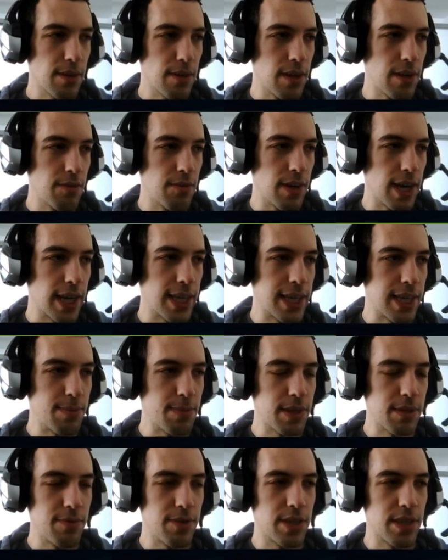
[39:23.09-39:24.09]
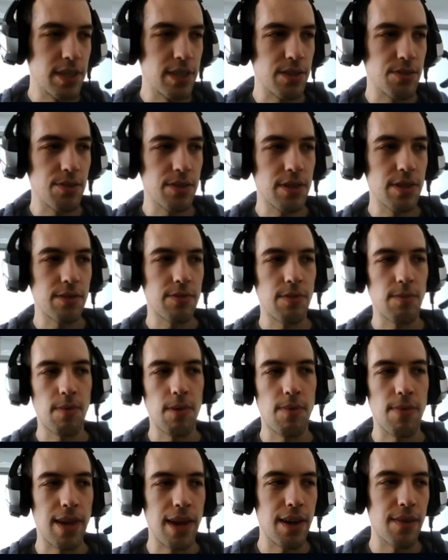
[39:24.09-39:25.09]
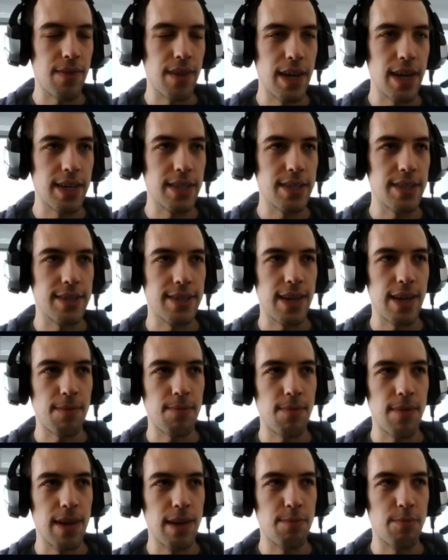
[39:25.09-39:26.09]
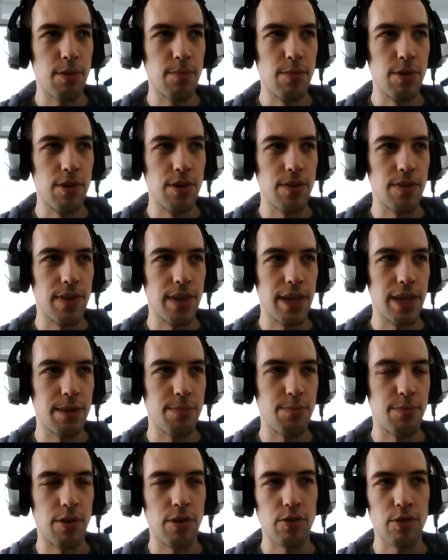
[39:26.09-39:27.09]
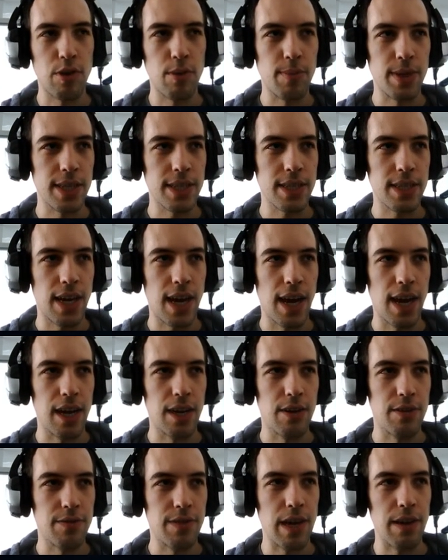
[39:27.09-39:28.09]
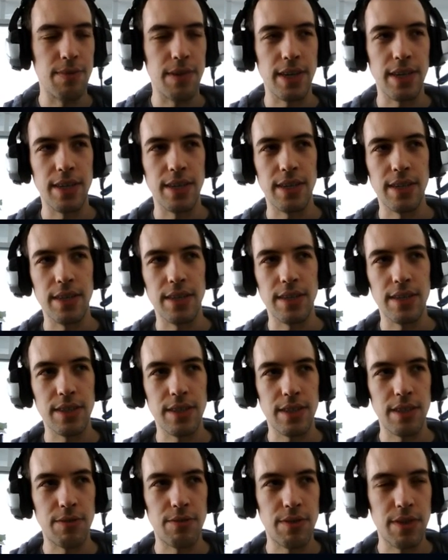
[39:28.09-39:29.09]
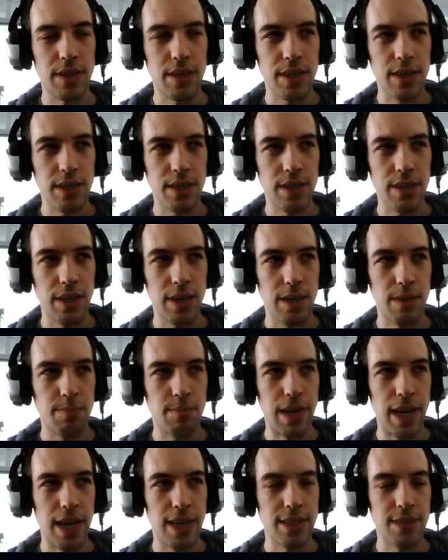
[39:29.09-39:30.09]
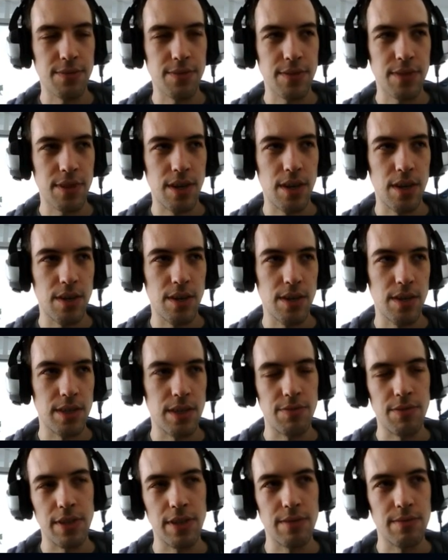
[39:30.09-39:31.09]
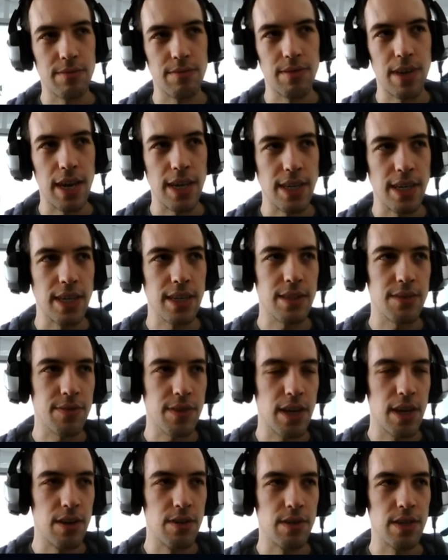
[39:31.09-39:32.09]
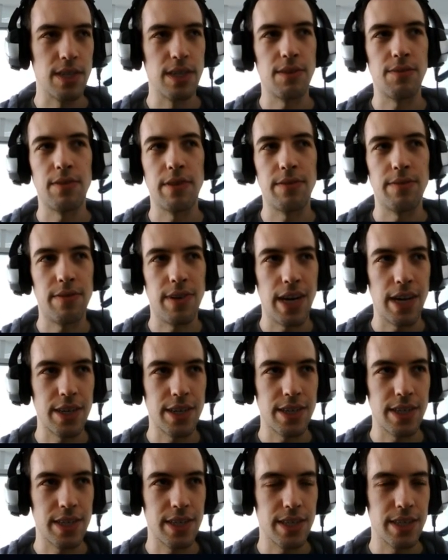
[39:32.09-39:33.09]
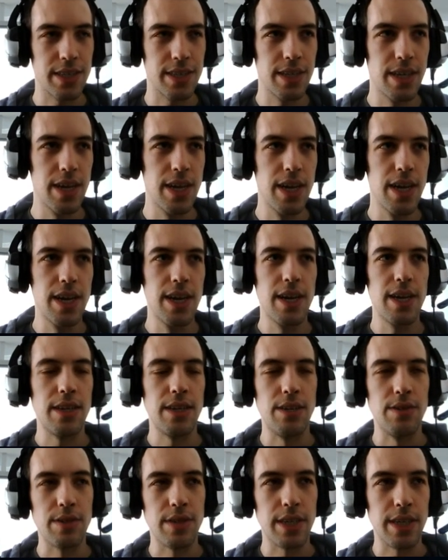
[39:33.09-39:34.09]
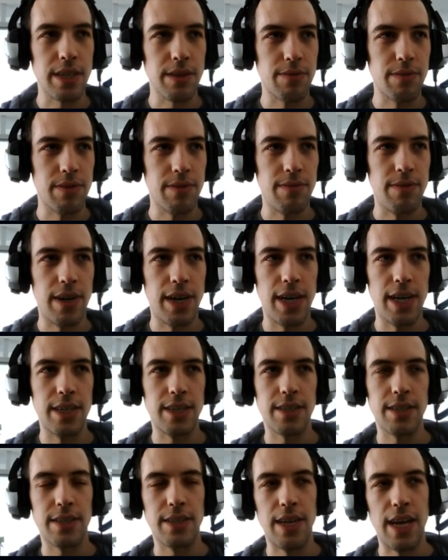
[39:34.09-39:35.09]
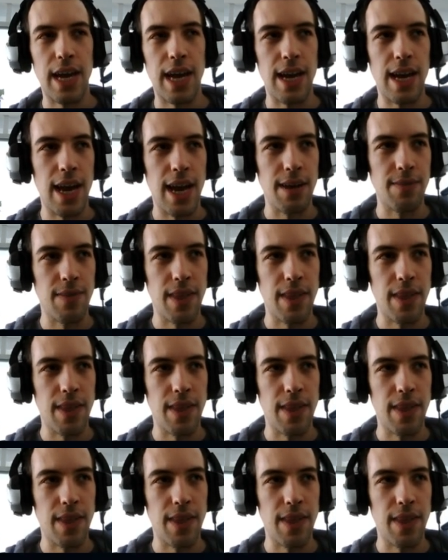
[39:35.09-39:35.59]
Eclipse and Visual Studio, from the day they are set up, they promote that programming style of having different lines of different ideas of code and different functions, using different files, and they're